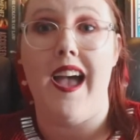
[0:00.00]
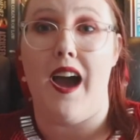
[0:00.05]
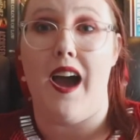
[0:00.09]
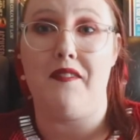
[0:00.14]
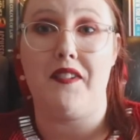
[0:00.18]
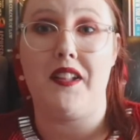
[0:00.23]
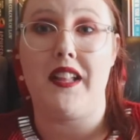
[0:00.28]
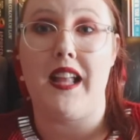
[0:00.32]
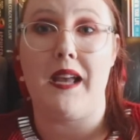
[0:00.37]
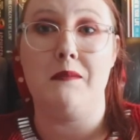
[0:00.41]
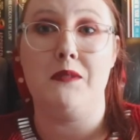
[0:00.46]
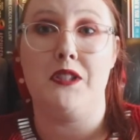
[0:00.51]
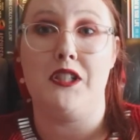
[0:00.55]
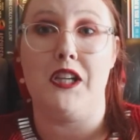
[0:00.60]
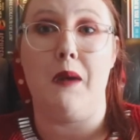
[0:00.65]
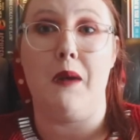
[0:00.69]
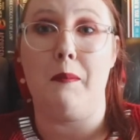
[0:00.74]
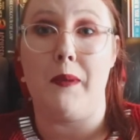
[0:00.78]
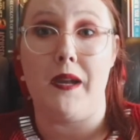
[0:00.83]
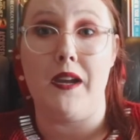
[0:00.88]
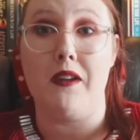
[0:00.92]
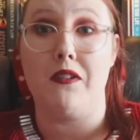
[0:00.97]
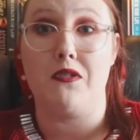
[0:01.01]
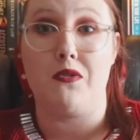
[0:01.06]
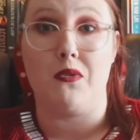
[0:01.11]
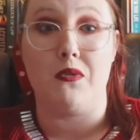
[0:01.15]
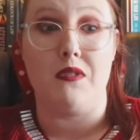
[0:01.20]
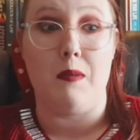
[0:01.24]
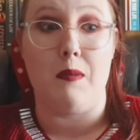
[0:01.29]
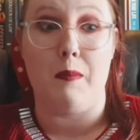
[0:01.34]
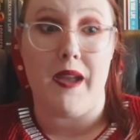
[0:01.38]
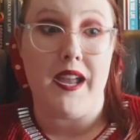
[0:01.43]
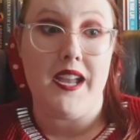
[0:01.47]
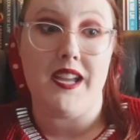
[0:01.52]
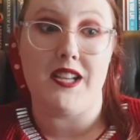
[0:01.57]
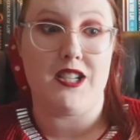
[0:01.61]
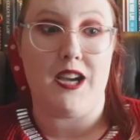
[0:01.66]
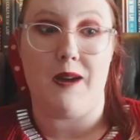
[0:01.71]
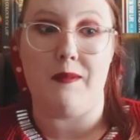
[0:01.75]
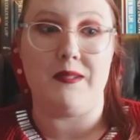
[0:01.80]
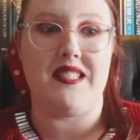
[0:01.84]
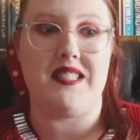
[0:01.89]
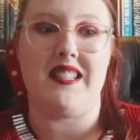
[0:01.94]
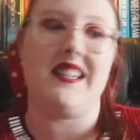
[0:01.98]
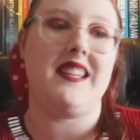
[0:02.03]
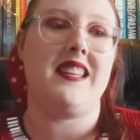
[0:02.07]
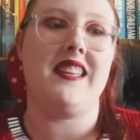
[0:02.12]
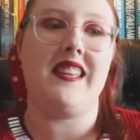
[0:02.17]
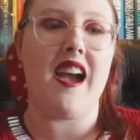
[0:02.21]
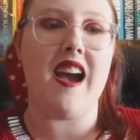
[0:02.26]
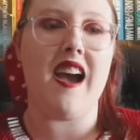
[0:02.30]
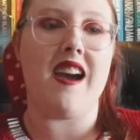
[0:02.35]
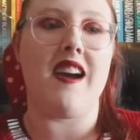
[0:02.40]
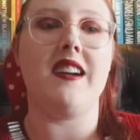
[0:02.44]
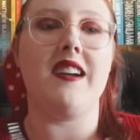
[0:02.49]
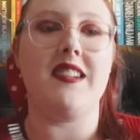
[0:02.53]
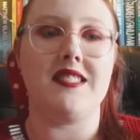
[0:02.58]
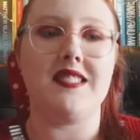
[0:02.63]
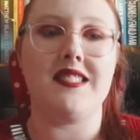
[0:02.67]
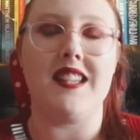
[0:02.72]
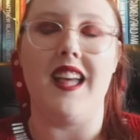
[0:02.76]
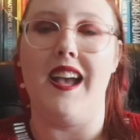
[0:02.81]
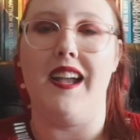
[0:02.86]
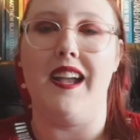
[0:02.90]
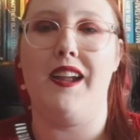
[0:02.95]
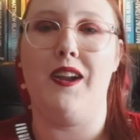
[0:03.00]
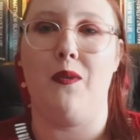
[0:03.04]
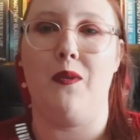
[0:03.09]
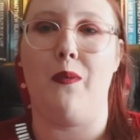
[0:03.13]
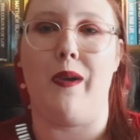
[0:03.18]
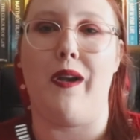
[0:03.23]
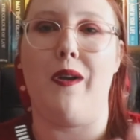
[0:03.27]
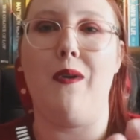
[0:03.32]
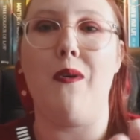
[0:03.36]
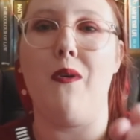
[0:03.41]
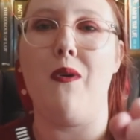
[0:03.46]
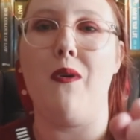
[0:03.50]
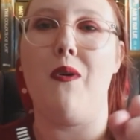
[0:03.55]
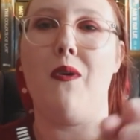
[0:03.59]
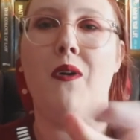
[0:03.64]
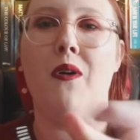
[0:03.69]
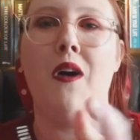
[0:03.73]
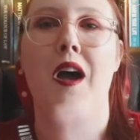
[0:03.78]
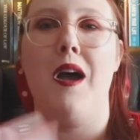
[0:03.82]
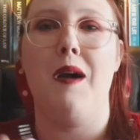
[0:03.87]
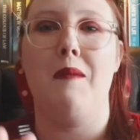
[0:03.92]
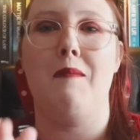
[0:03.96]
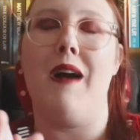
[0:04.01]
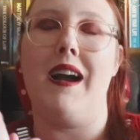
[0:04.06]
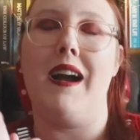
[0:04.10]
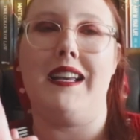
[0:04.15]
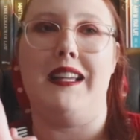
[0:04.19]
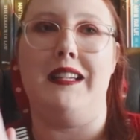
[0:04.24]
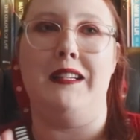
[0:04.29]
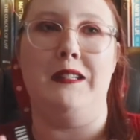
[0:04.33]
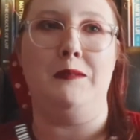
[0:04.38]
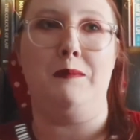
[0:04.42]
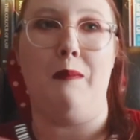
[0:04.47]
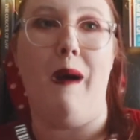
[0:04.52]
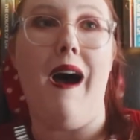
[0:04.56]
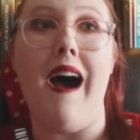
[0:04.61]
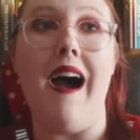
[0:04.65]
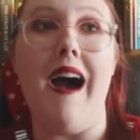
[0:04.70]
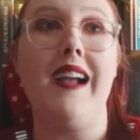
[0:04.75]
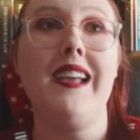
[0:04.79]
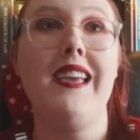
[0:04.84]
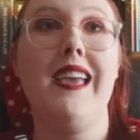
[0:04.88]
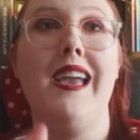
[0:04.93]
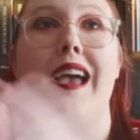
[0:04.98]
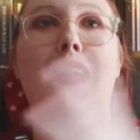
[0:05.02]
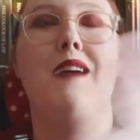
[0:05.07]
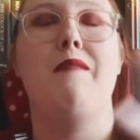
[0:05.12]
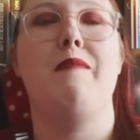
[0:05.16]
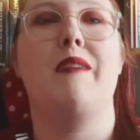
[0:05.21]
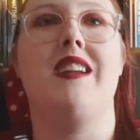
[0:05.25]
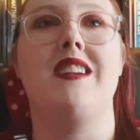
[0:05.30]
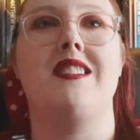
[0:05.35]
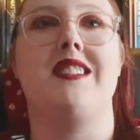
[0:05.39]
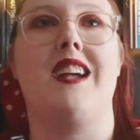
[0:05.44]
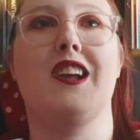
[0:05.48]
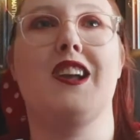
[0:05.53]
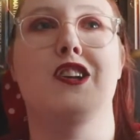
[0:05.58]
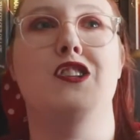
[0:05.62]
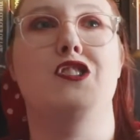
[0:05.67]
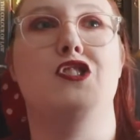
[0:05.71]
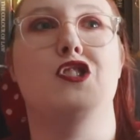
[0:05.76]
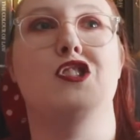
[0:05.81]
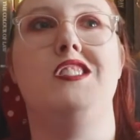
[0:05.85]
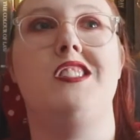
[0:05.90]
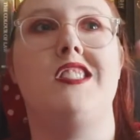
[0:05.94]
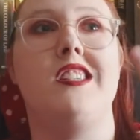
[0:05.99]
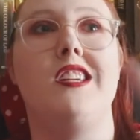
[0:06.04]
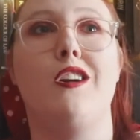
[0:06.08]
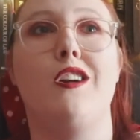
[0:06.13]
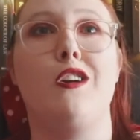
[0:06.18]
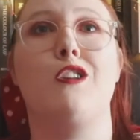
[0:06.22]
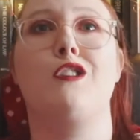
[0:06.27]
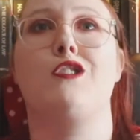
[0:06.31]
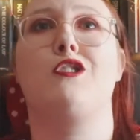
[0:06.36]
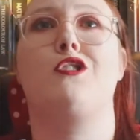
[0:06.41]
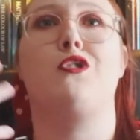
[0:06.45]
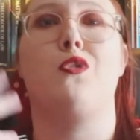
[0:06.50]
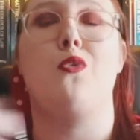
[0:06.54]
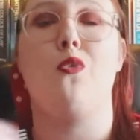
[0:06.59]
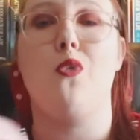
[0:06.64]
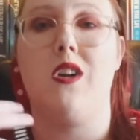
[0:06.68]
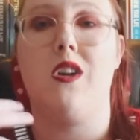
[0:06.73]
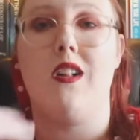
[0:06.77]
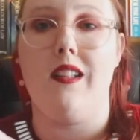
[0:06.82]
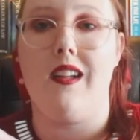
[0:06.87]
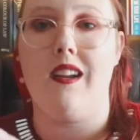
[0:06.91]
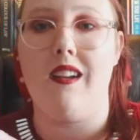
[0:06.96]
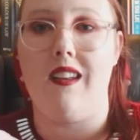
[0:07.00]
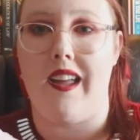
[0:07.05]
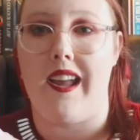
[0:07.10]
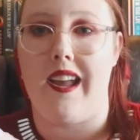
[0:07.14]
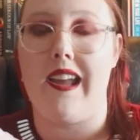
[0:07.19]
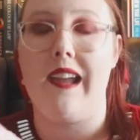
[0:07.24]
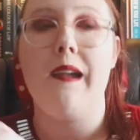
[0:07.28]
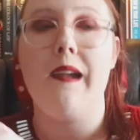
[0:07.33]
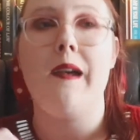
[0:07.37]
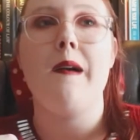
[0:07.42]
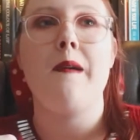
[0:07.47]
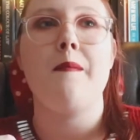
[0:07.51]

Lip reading: Every time she appeared on the page, I was like, yes, here we go, Maggie's back, because I could just see her so clearly.